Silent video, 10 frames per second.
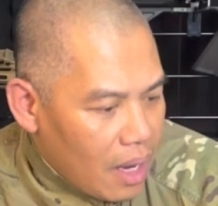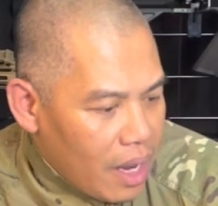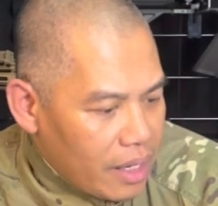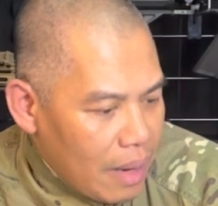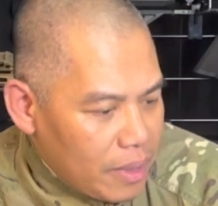
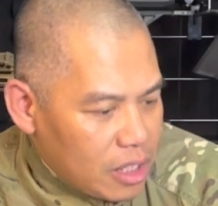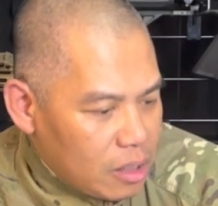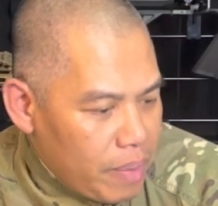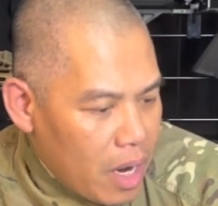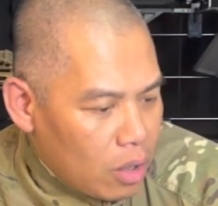A Nemesis
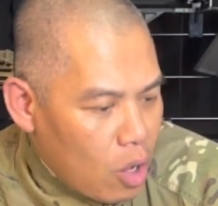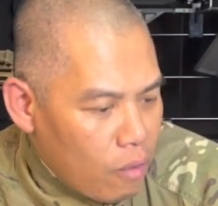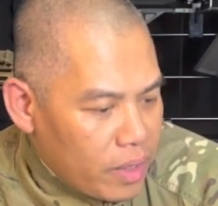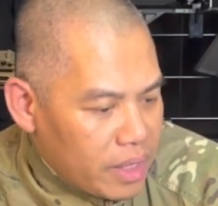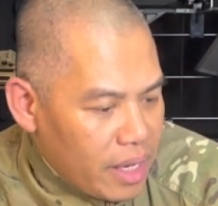barrel
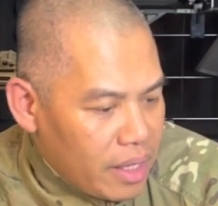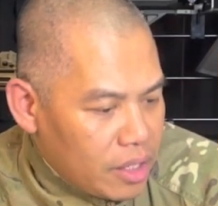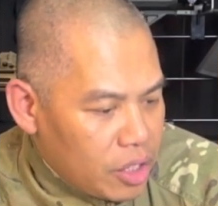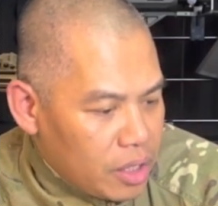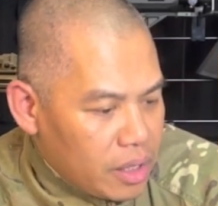over 10
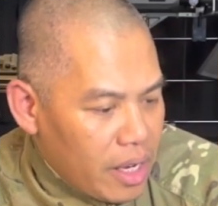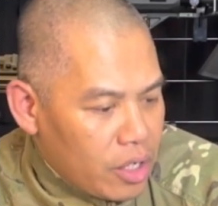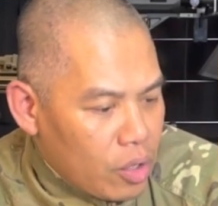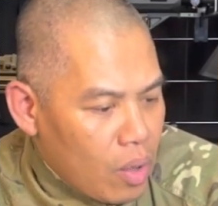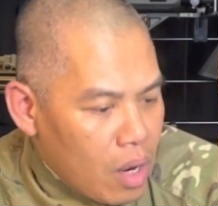inches, and
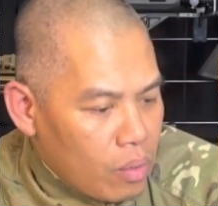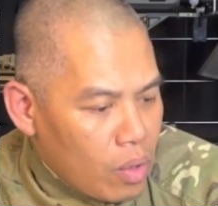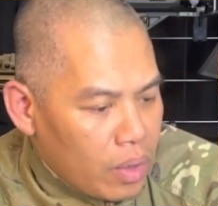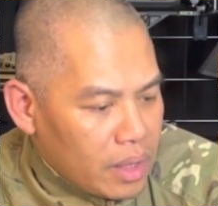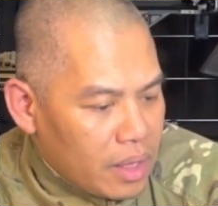you are
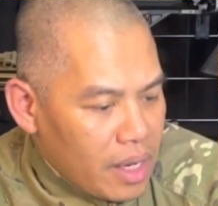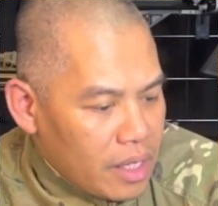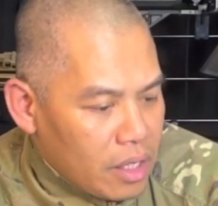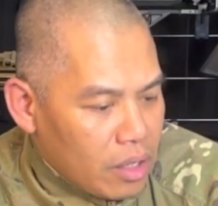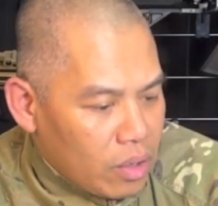rolling the
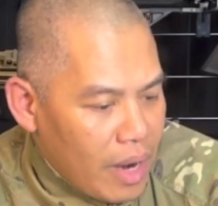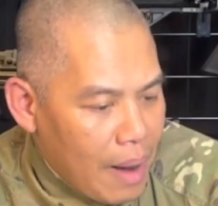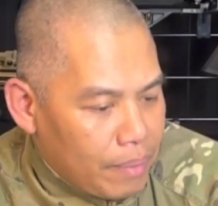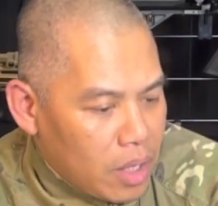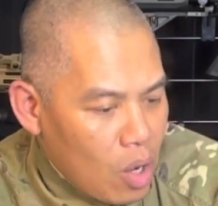dice on
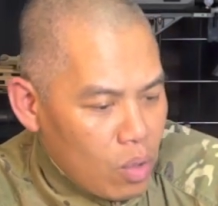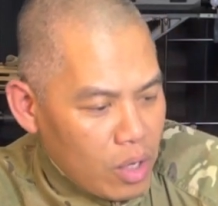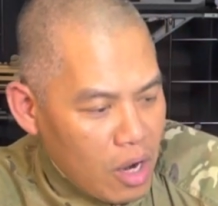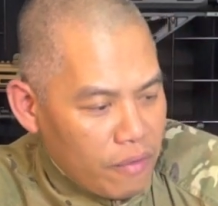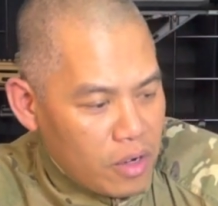crap. The
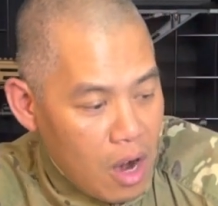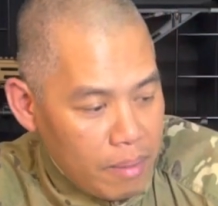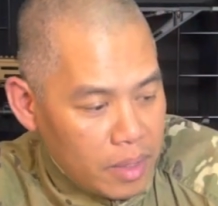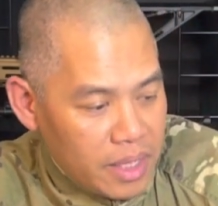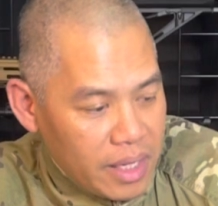owner of
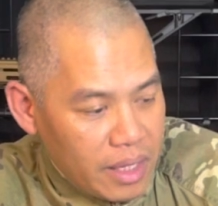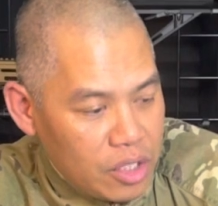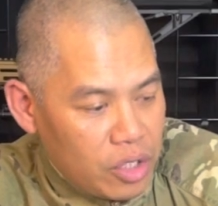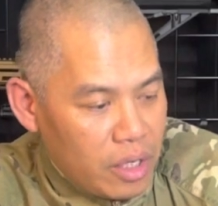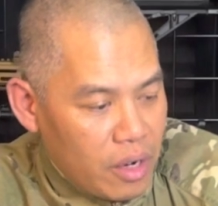Karmatech
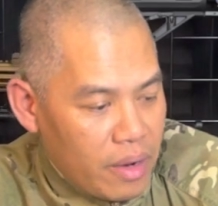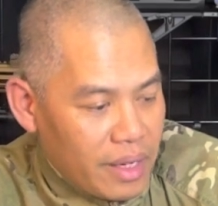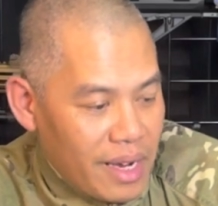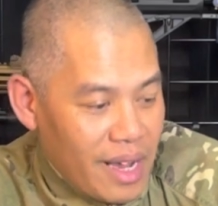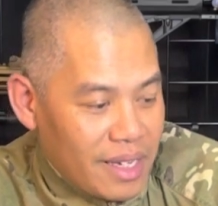Engineering
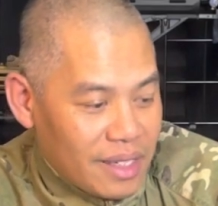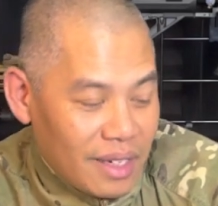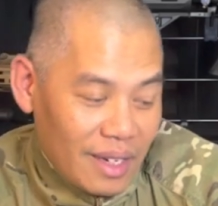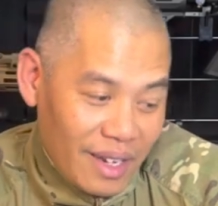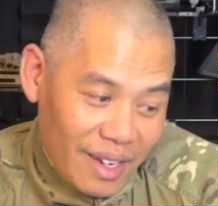has
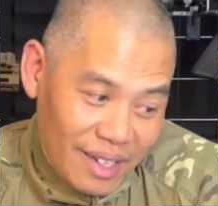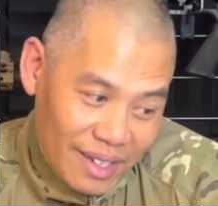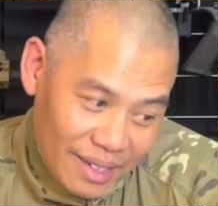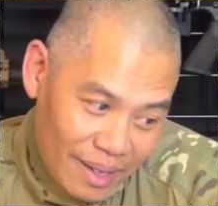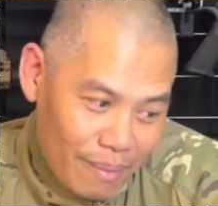
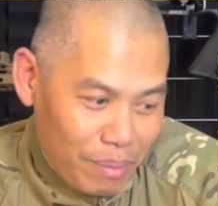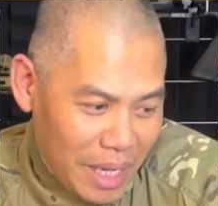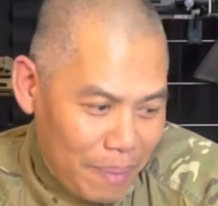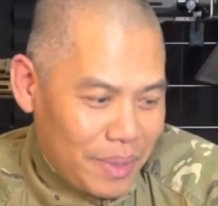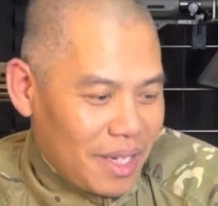
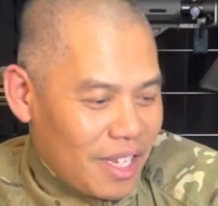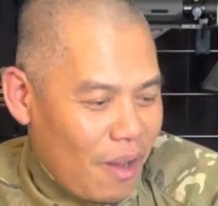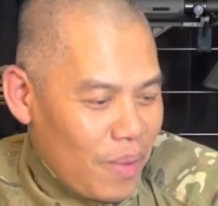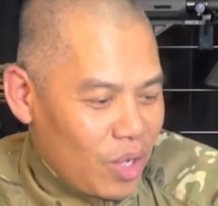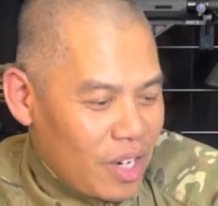bleeped the
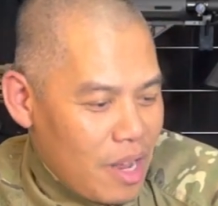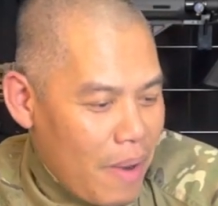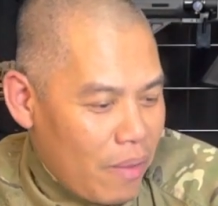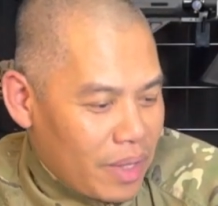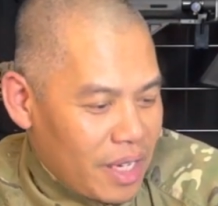community
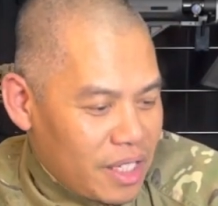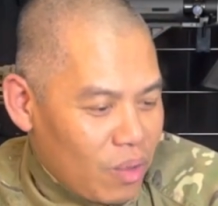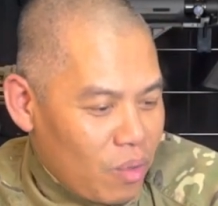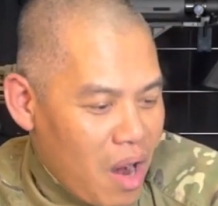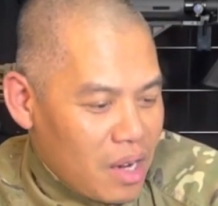by
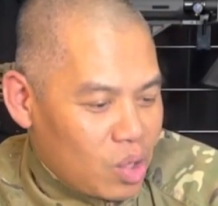releasing wrong